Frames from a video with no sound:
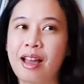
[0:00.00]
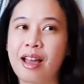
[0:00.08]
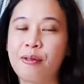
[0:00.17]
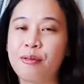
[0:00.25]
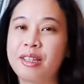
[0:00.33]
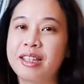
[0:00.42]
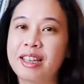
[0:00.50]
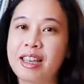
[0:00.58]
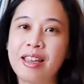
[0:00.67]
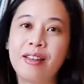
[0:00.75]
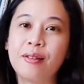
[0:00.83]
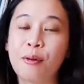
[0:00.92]
I would
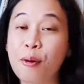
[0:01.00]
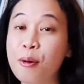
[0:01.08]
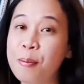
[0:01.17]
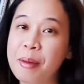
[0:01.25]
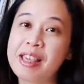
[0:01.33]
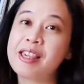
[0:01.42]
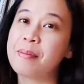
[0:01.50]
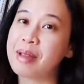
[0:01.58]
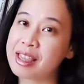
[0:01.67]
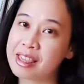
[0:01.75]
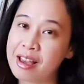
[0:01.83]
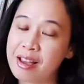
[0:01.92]
say, oh,
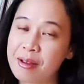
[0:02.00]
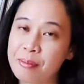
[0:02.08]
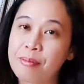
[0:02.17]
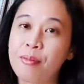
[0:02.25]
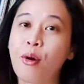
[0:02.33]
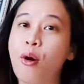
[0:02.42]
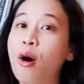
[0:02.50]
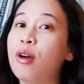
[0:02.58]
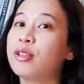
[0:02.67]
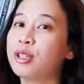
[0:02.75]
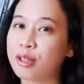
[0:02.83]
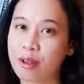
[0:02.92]
macam-macam,
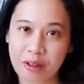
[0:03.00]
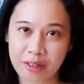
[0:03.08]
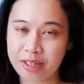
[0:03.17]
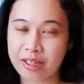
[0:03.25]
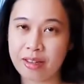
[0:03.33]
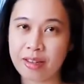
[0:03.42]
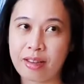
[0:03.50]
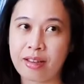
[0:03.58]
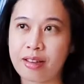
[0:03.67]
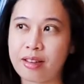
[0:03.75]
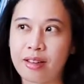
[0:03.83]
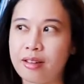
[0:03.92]
all sorts,
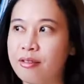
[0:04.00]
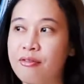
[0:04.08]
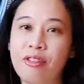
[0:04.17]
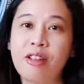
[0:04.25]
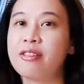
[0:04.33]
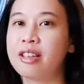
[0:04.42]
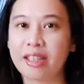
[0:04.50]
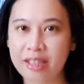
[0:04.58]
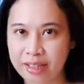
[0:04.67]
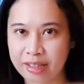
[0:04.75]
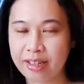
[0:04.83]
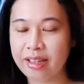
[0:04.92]
various.